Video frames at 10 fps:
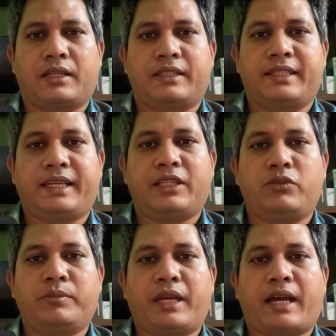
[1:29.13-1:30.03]
Then
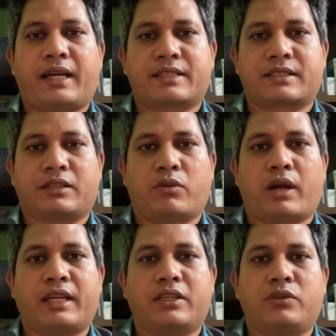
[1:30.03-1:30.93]
you may ask
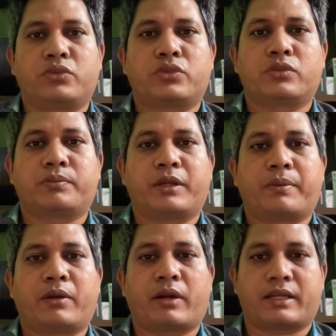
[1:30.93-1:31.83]
why you should
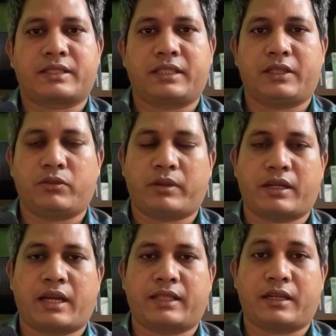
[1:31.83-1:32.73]
prefer Audacity over
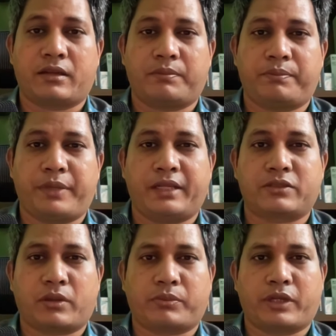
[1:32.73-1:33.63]
other paid
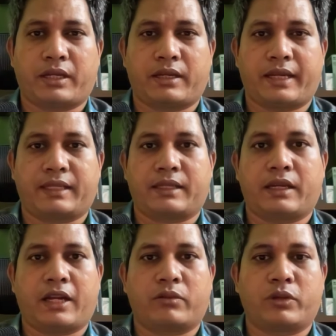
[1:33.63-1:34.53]
software like
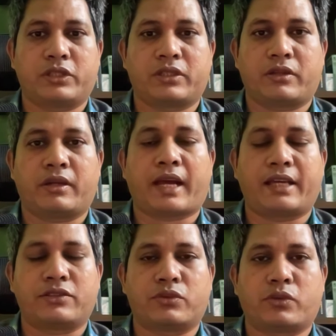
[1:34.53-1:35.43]
Adobe Audition or
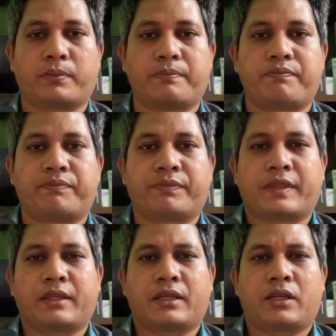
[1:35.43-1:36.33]
Isotope.
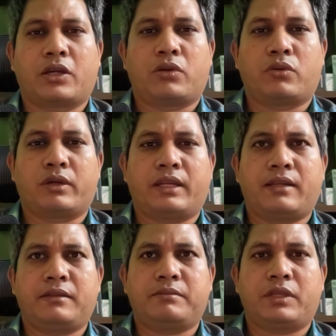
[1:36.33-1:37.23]

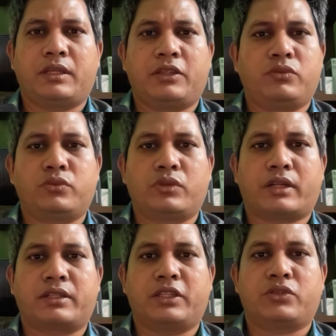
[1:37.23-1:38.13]
Well, you do
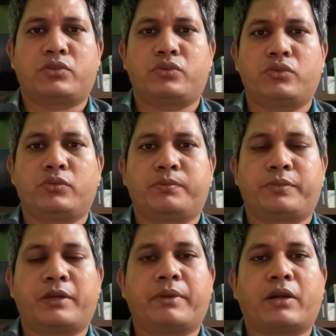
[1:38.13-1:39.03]
not need to
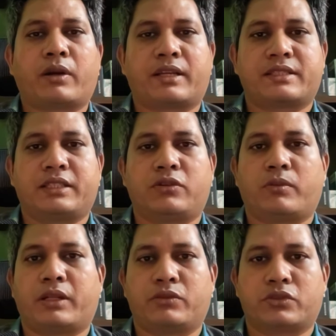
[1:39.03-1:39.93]
prefer Audacity
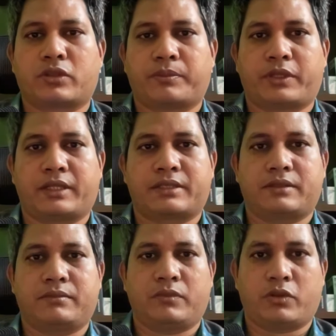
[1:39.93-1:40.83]
over those softwares.
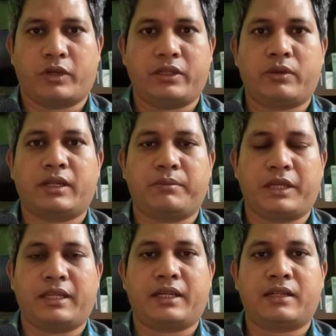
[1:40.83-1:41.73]
When you are a
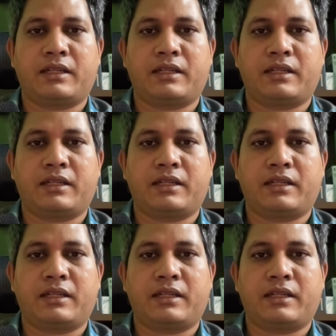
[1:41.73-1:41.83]
beginner,